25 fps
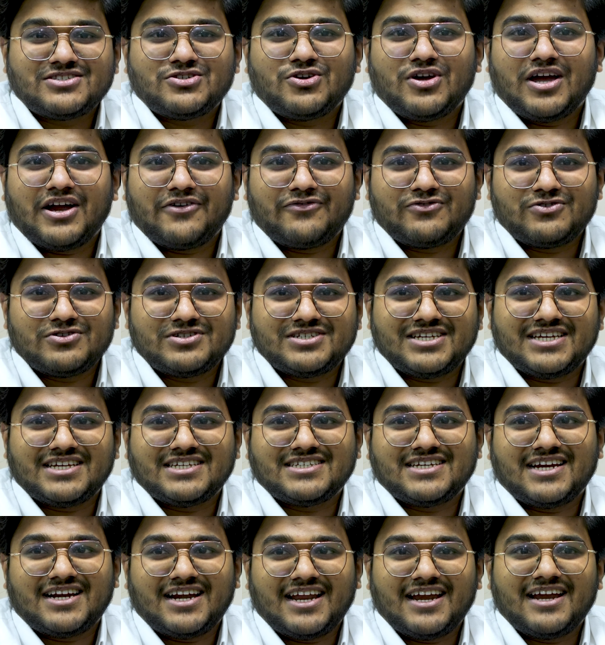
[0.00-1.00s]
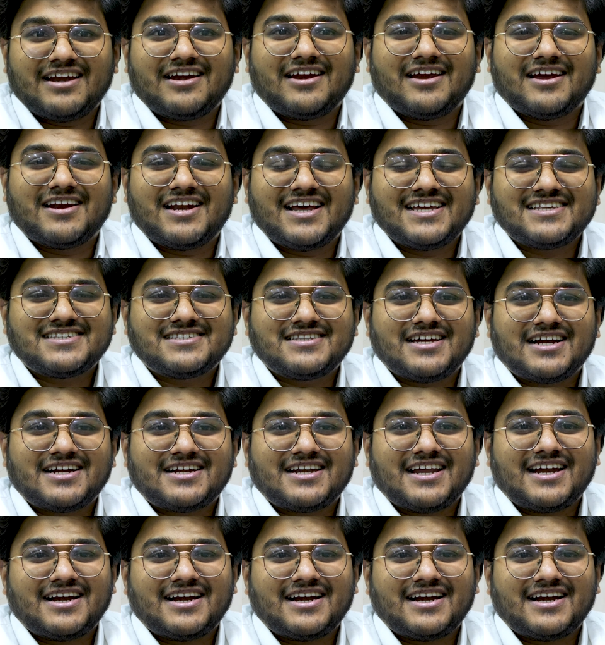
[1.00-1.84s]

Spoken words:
You have to change, and I realized that.